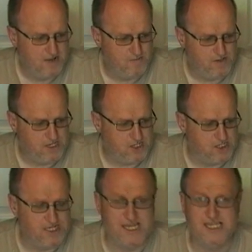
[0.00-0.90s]

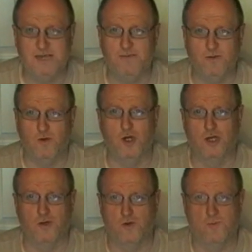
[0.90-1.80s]
because they seem to
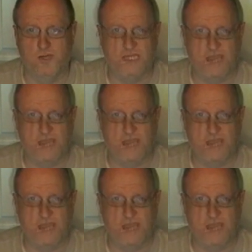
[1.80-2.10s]
work on almost